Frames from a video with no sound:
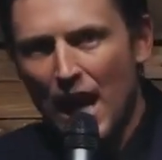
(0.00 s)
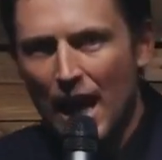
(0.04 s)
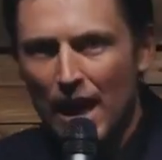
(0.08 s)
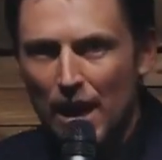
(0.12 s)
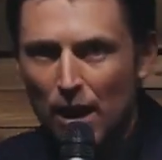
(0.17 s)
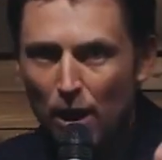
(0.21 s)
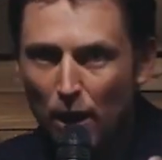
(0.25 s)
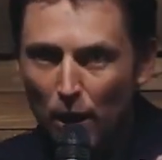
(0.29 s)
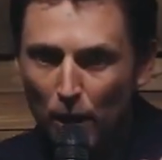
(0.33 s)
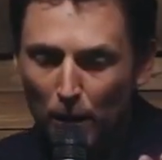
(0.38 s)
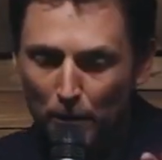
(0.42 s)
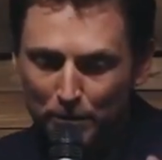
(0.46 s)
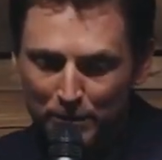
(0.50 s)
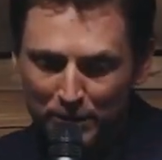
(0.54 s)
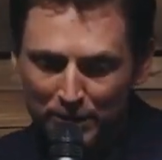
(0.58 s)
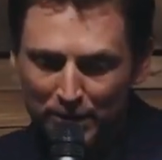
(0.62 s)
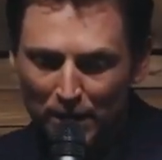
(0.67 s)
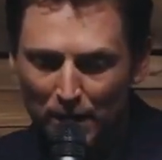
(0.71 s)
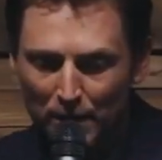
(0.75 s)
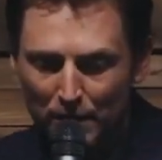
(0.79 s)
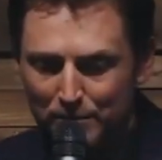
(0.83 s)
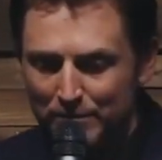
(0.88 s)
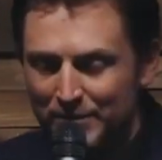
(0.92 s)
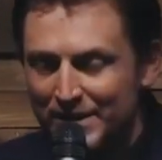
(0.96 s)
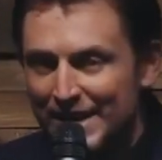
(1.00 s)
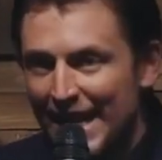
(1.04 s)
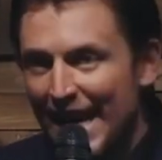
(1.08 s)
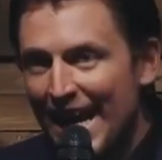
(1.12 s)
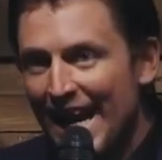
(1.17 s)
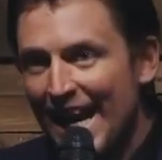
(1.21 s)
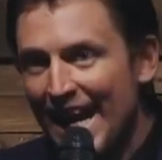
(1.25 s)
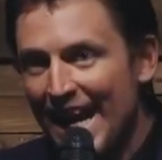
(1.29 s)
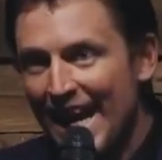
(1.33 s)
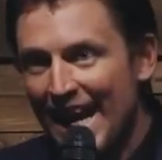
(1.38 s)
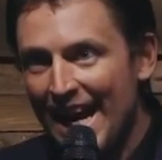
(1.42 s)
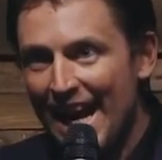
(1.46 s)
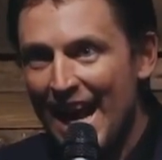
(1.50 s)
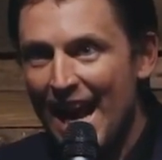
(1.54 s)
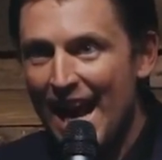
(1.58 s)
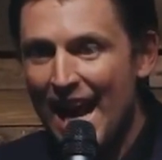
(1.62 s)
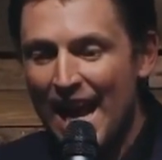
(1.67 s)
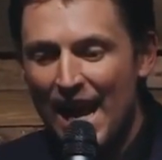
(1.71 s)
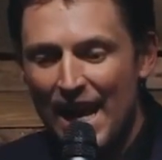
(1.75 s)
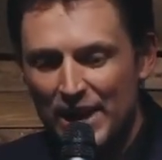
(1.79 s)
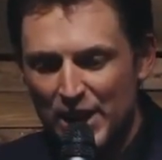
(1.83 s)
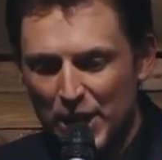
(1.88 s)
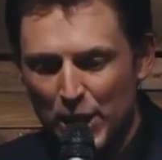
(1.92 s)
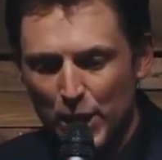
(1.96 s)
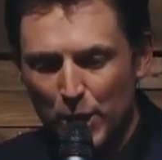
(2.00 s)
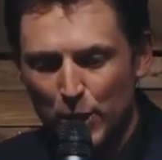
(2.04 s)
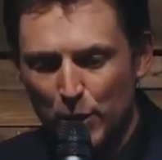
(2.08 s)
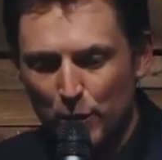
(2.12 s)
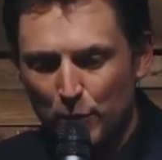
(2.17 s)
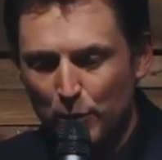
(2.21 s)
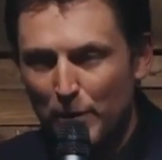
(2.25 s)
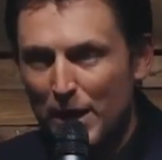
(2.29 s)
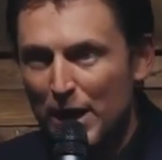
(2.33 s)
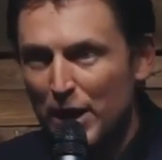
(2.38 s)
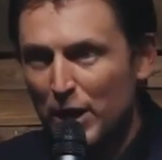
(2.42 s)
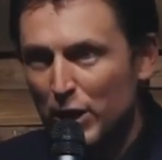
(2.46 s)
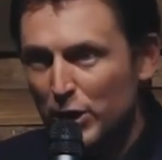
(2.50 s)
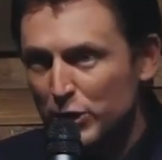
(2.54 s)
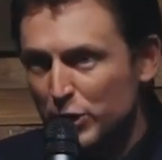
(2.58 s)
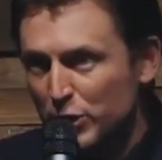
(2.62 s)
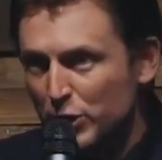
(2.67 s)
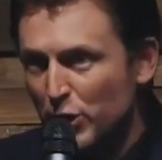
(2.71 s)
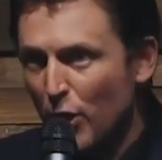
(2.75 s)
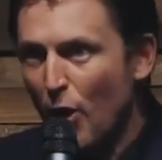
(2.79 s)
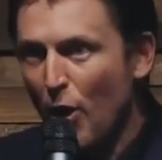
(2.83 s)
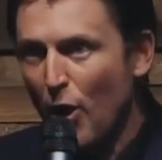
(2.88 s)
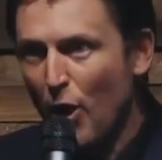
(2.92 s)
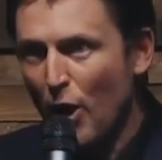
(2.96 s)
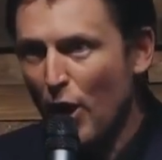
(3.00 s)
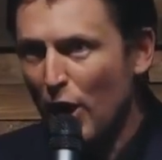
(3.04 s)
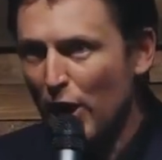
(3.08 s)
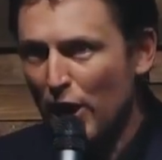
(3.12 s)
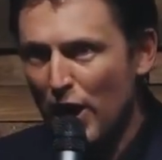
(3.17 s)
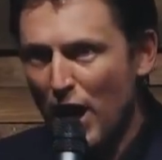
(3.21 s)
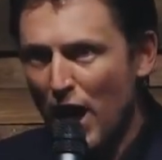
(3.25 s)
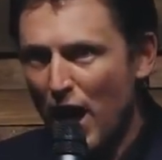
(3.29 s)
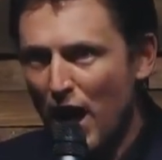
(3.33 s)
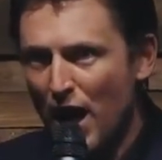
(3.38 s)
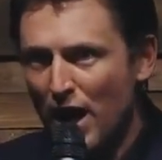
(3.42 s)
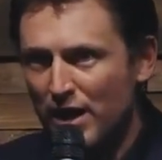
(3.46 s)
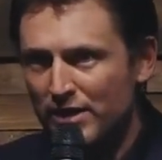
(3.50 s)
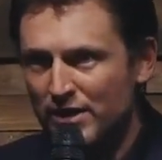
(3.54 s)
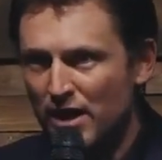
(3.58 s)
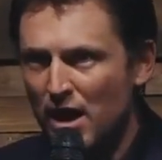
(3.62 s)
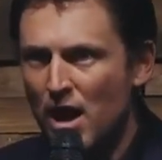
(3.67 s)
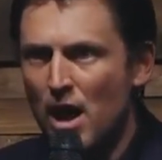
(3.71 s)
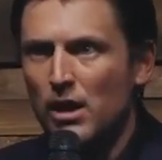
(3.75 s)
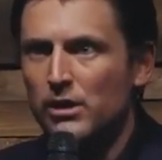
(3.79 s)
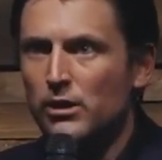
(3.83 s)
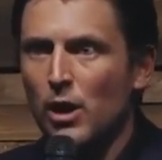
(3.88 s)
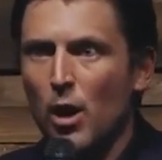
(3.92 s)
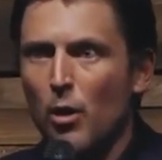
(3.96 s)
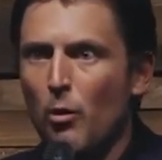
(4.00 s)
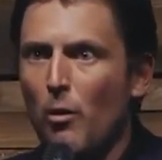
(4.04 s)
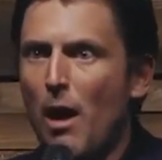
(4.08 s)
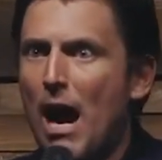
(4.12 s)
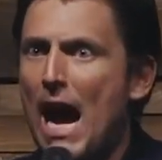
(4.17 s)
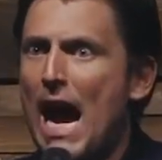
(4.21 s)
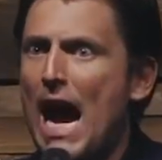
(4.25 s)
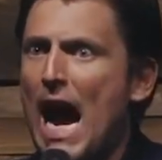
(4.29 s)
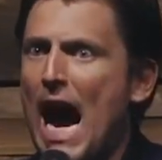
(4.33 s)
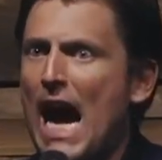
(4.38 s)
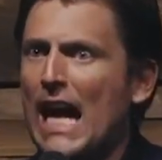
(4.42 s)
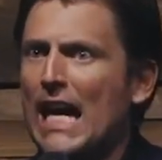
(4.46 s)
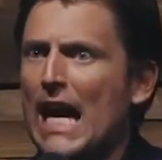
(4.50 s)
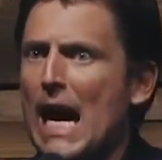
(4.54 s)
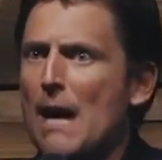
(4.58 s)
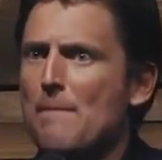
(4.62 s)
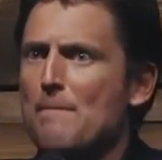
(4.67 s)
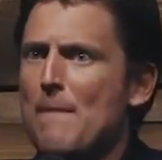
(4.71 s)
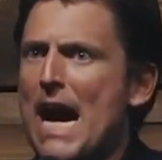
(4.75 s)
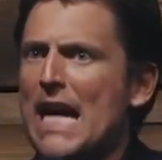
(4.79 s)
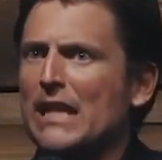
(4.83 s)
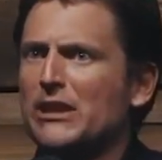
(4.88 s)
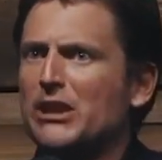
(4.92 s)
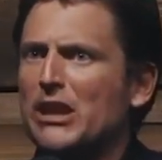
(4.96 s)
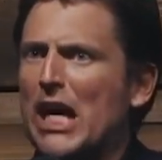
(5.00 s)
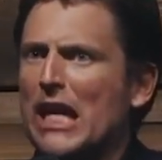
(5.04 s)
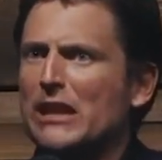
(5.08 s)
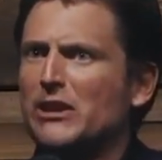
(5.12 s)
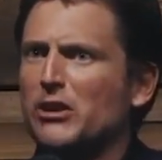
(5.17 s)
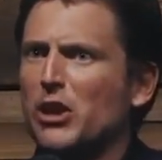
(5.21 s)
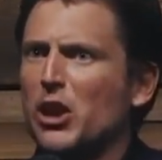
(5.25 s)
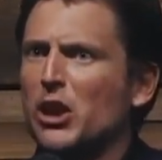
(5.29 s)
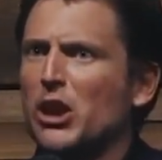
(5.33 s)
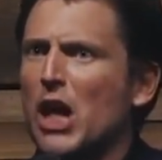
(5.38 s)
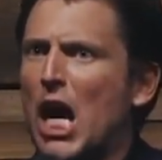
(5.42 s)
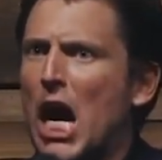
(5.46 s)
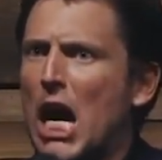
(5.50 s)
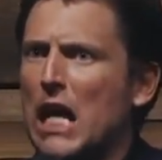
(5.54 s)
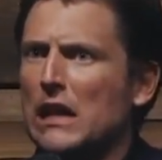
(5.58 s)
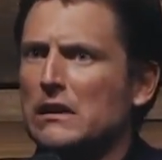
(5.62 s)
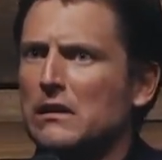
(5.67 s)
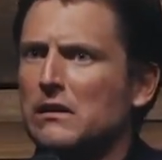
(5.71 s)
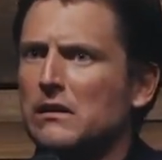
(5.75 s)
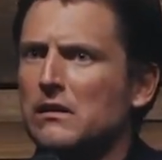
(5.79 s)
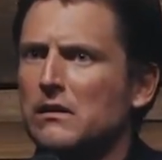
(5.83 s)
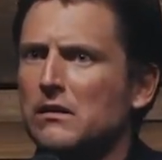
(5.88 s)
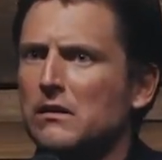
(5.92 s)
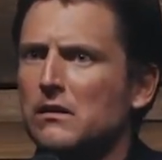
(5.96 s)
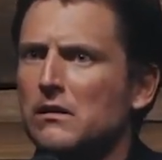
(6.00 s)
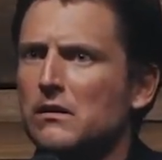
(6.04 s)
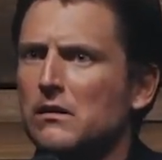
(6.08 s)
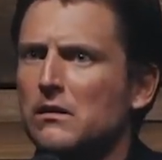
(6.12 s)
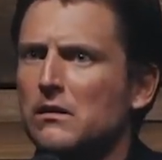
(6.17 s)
I hope someday you will join us. No way, I got Manchester guns.